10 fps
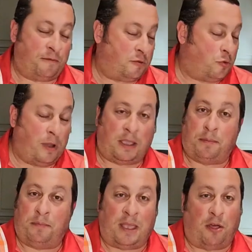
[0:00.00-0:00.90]
quick,
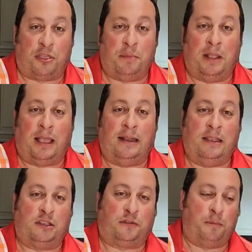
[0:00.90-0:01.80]
healthy meal
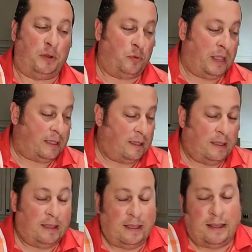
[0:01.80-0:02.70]
ideas for midweek.
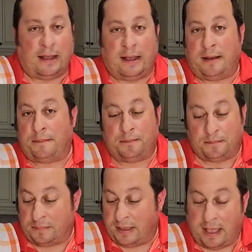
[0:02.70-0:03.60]

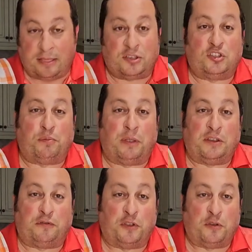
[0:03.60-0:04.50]
Again, this is the place
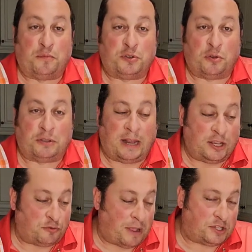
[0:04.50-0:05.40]
for you. So
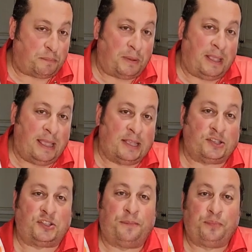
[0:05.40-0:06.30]
today's recipe
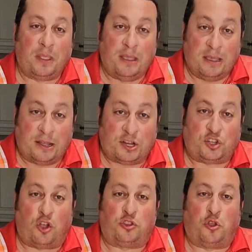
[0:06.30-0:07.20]
is
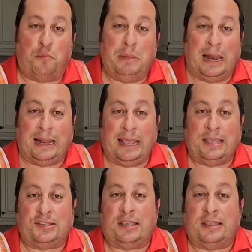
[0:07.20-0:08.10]
Risotto
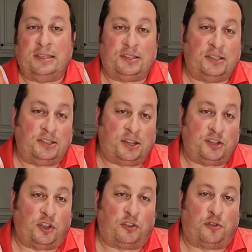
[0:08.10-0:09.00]
Milanese. This is
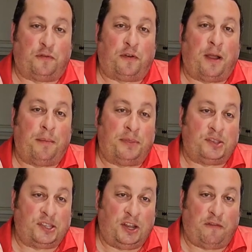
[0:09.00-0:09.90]
risotto from the
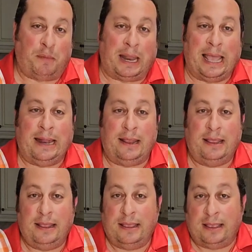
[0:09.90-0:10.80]
city of Milan
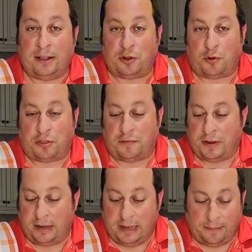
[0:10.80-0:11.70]
in the north of
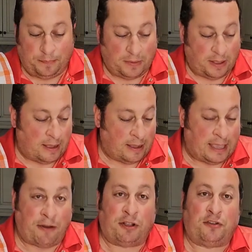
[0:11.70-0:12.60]
Italy,
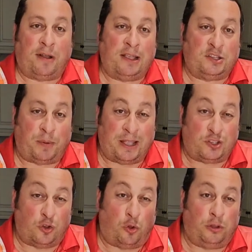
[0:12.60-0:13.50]
characterized by its
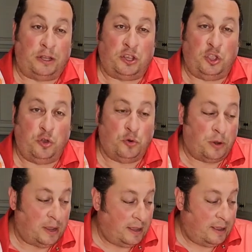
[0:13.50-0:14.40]
golden hue,
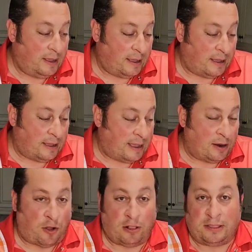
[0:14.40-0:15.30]
and
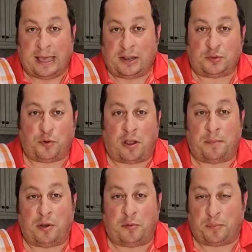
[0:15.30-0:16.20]
all of that is brought
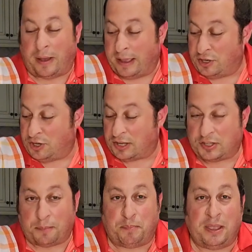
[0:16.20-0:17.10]
about by just
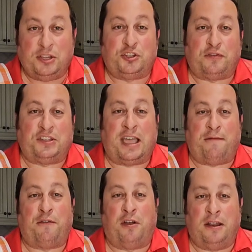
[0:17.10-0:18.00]
a pinch of
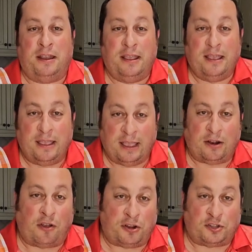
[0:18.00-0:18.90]
saffron in
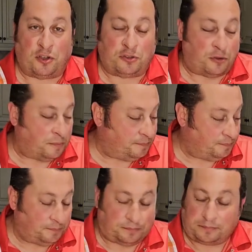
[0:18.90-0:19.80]
our risotto.
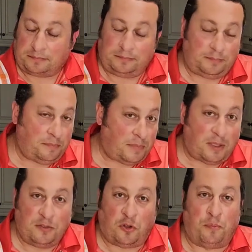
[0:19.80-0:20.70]

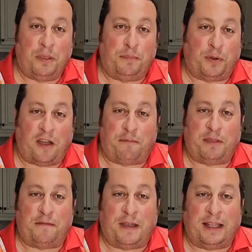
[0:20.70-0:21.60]
Don't be put off by the
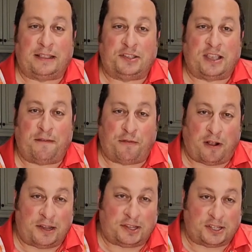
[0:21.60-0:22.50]
fact that
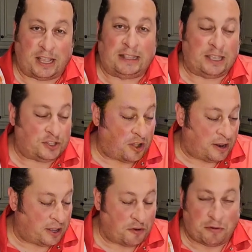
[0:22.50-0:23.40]
saffron is a slightly
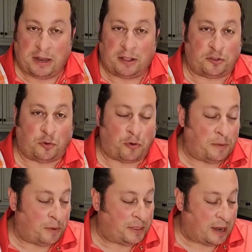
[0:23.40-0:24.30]
exotic ingredient. Don't worry
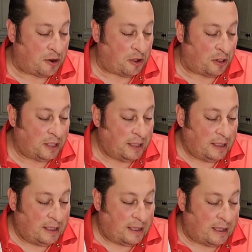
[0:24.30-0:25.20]
about that at all.
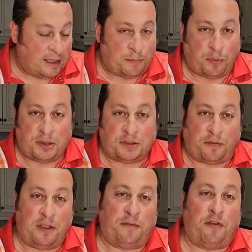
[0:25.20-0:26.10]
It brings a
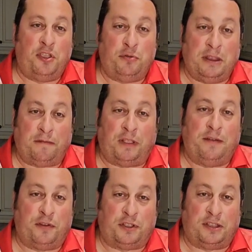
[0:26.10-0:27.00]
very unique
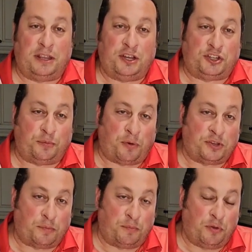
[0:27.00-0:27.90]
flavor to the dish. It brings
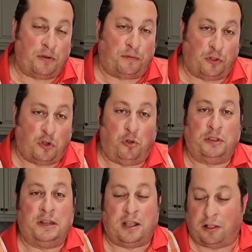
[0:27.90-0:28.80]
a beautiful
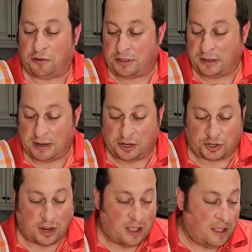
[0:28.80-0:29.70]
golden color to the dish.
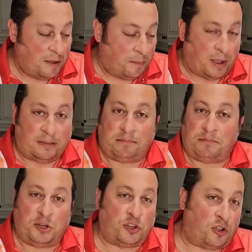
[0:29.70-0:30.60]
But
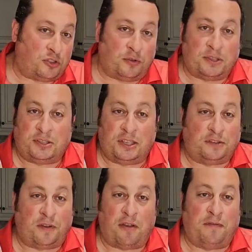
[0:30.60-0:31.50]
risotto is
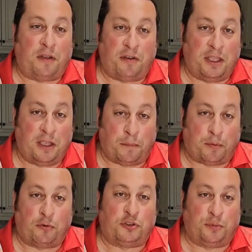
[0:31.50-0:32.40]
very
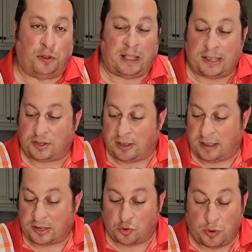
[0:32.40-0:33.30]
approachable as
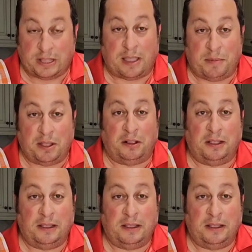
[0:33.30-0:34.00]
a weekday meal.